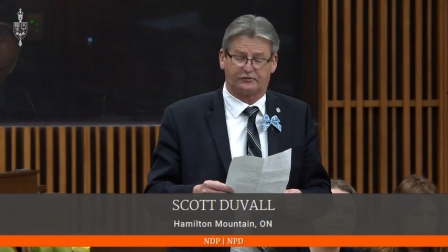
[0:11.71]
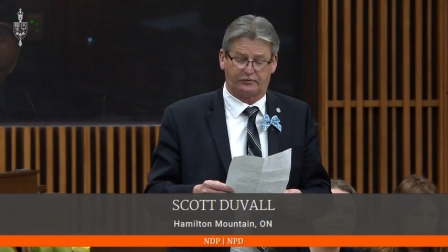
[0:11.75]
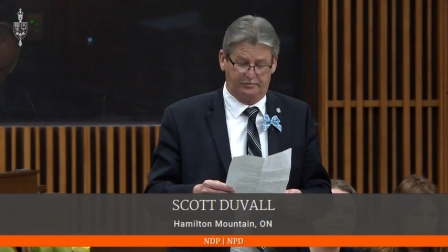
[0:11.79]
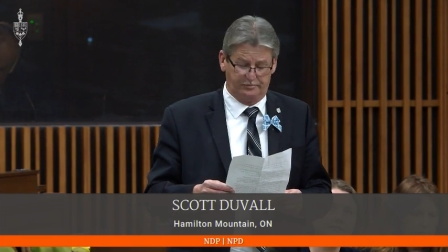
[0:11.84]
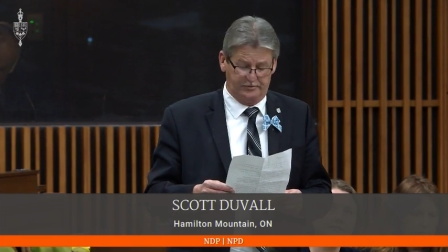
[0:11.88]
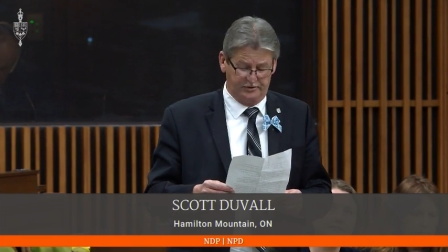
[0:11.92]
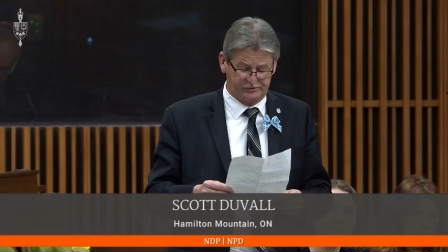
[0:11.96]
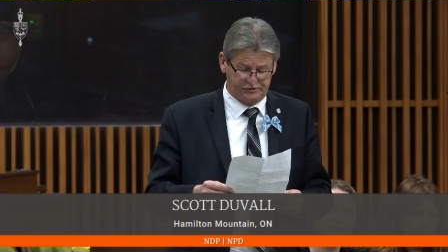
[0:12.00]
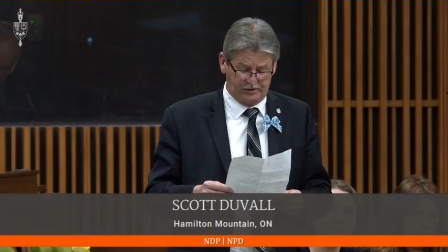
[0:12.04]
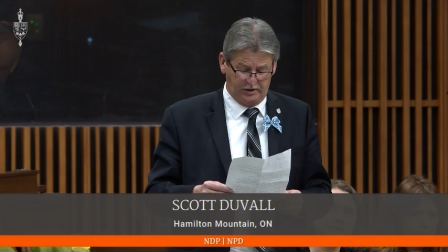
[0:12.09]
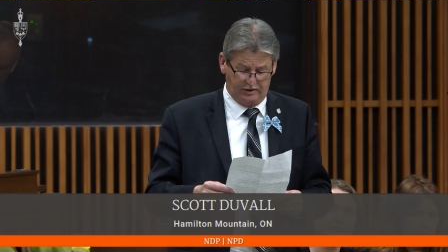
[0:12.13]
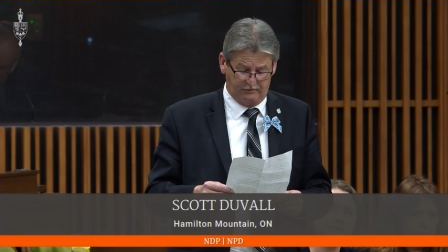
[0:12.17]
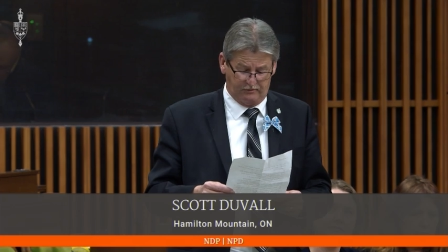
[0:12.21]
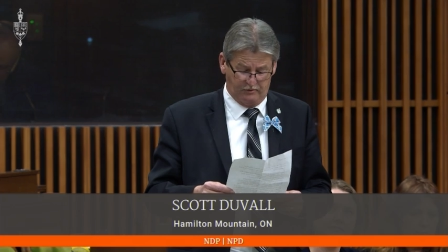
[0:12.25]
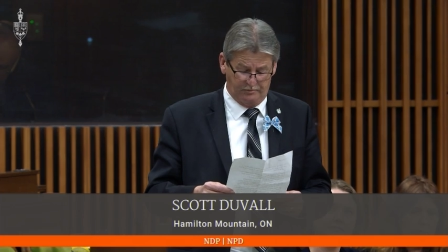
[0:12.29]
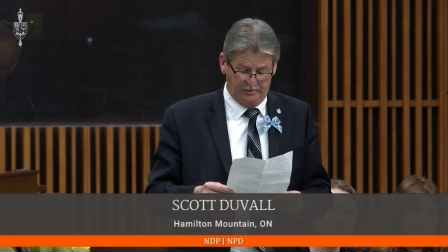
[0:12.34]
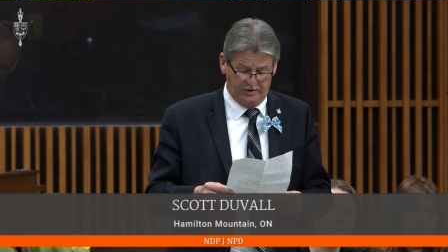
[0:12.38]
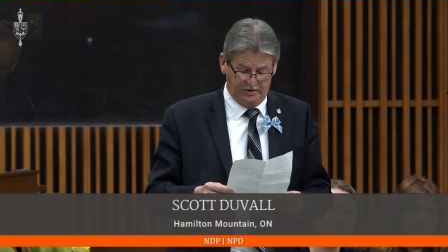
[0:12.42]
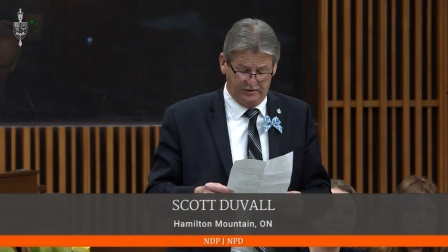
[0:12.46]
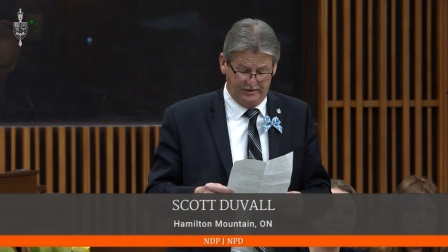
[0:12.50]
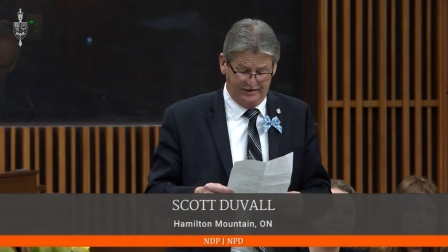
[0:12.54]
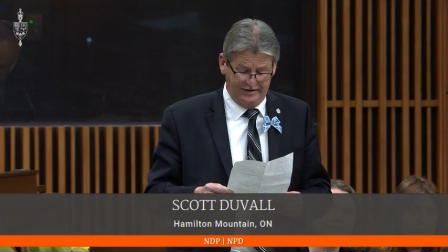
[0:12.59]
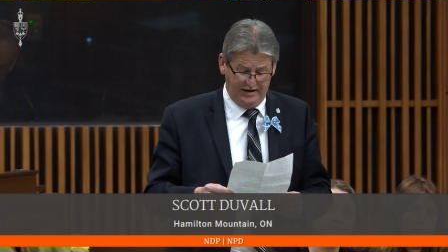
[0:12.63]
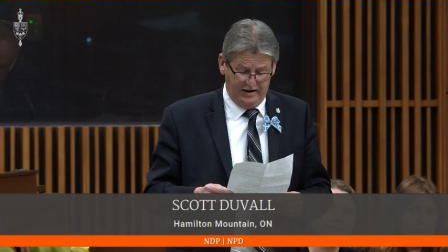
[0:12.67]
from this
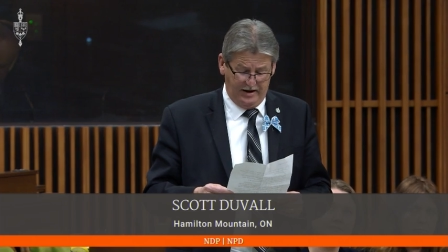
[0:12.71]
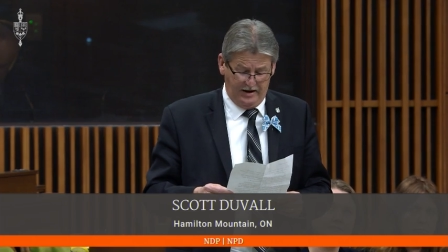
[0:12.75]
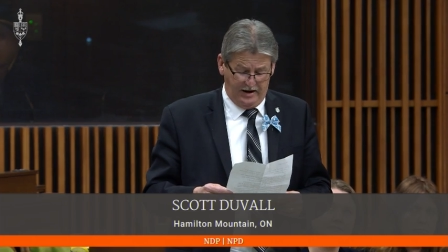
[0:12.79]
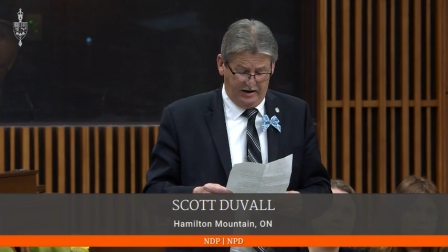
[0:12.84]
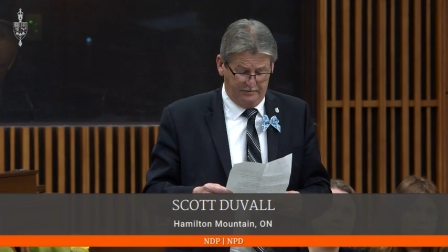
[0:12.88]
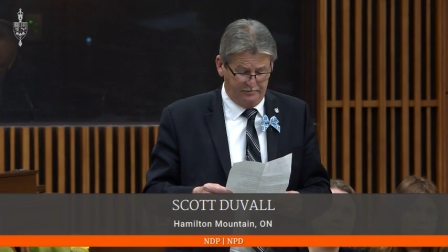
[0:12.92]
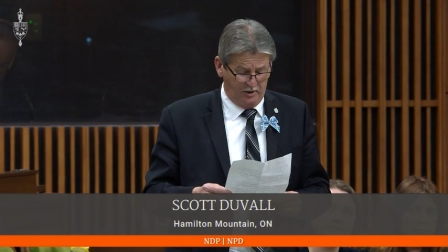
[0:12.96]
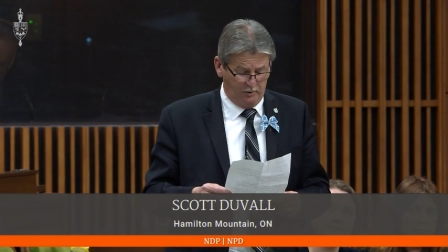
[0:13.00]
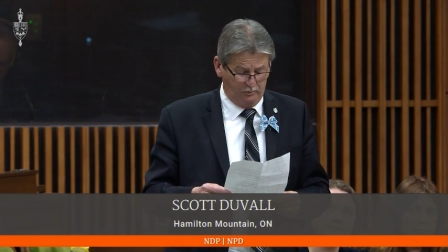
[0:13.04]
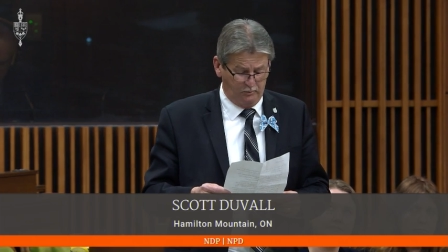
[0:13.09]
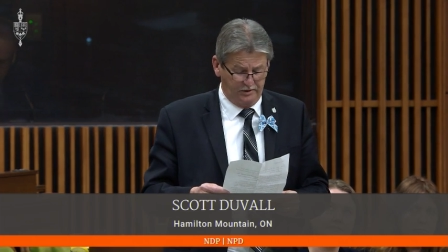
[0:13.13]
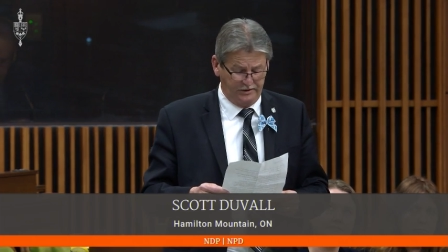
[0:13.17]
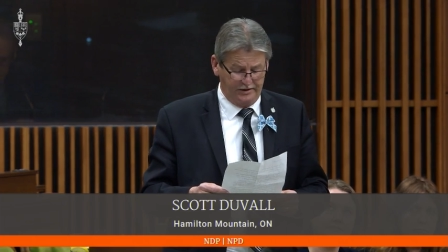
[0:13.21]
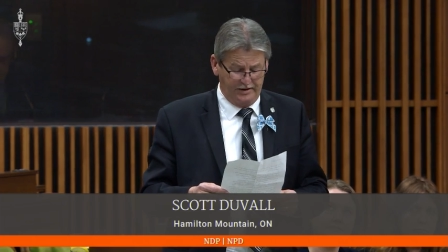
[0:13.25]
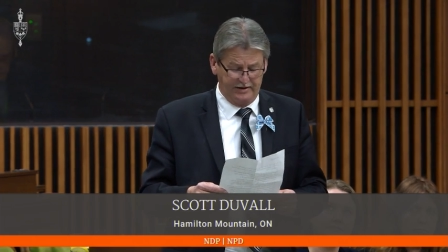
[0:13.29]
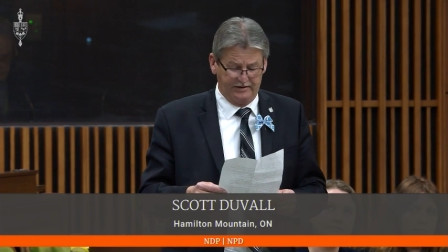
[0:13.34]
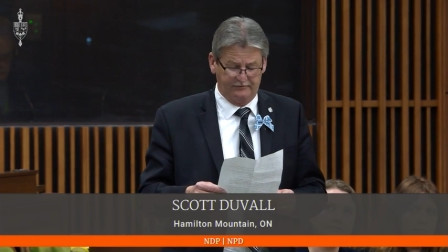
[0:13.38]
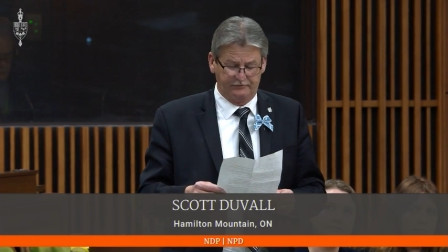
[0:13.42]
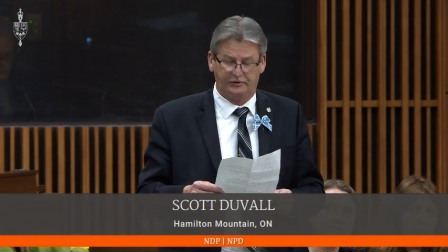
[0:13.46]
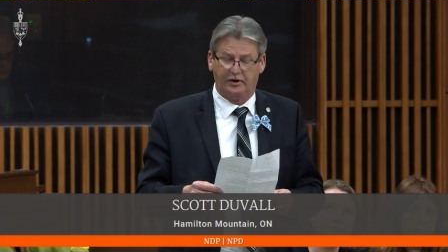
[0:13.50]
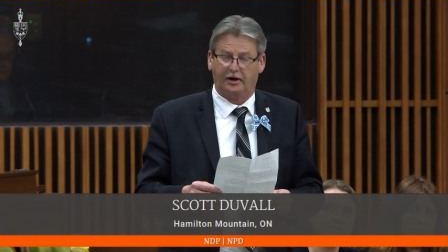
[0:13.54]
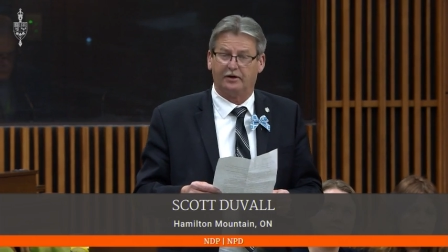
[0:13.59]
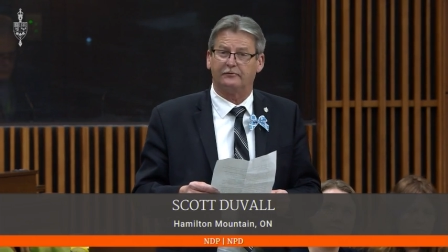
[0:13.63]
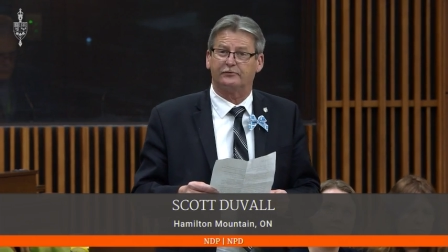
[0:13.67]
government about what they
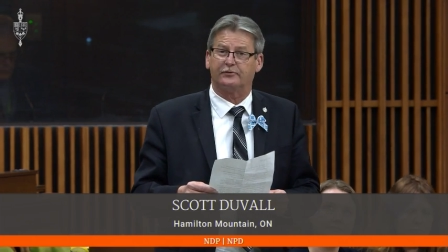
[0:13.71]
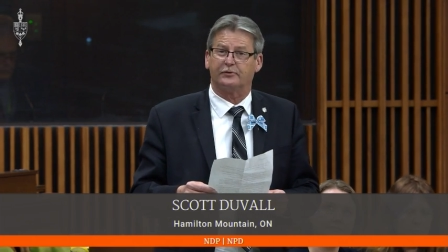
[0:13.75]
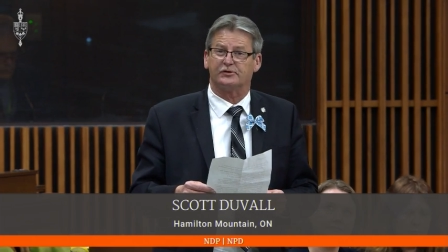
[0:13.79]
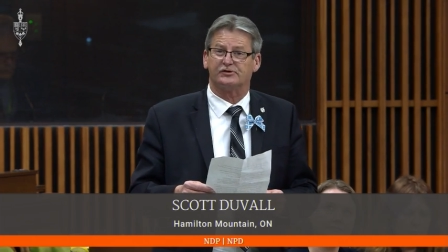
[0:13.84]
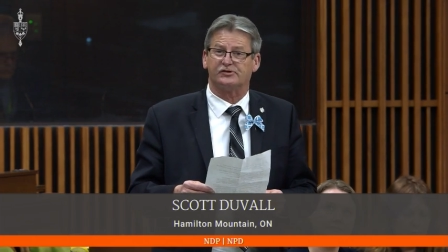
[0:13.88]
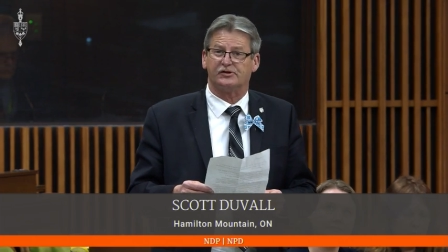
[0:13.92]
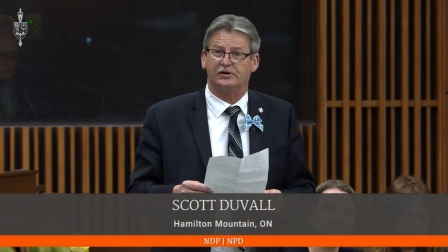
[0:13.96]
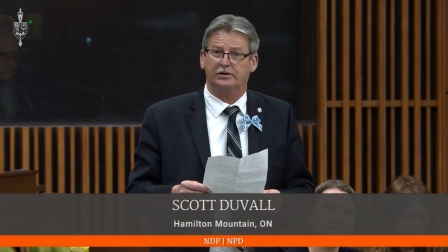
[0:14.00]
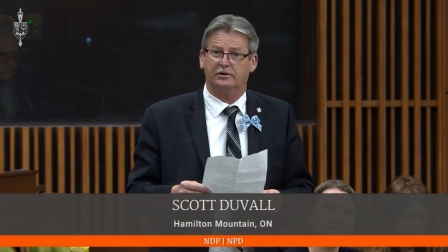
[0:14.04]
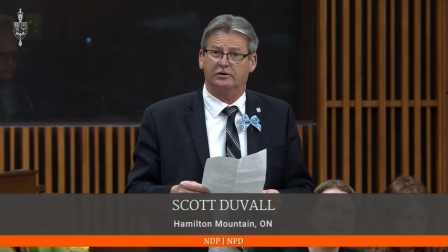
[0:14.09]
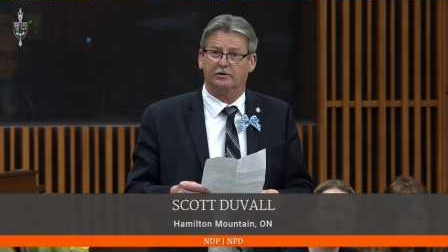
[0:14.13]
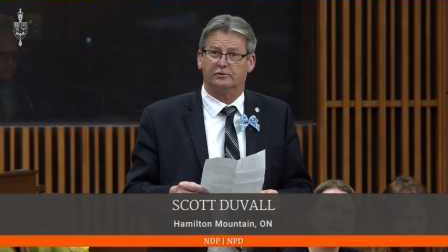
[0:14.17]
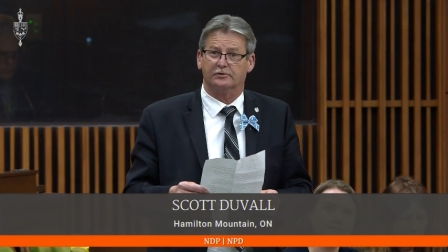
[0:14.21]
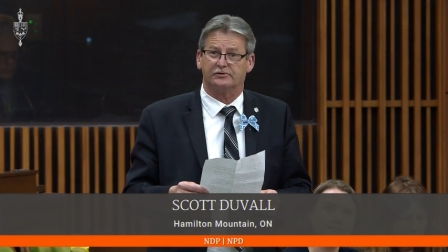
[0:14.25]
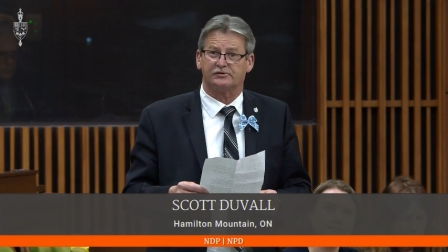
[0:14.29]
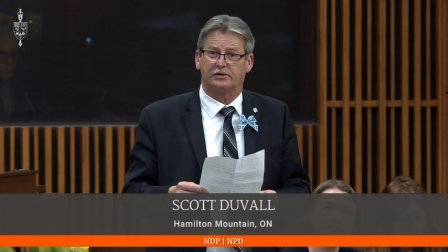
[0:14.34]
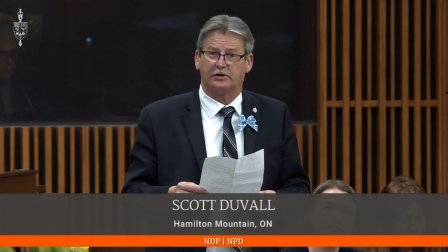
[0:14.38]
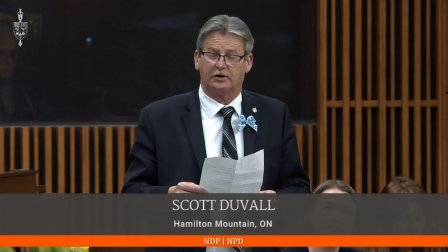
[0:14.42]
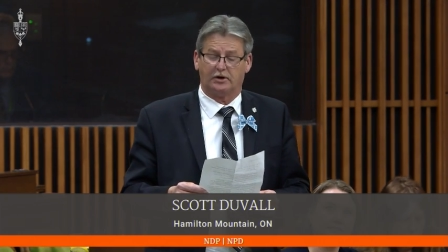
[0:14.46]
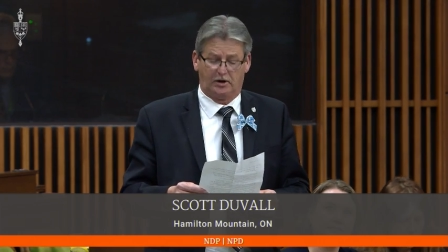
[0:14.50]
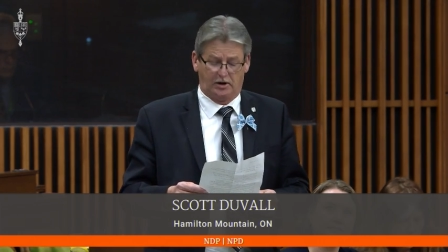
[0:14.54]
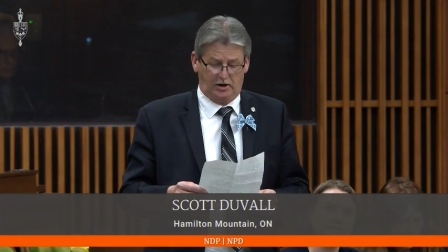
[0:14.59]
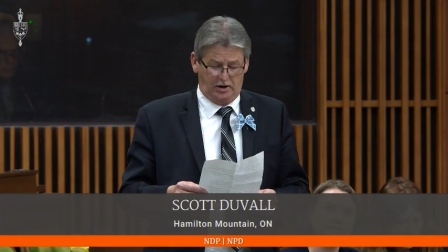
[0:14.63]
have done for seniors.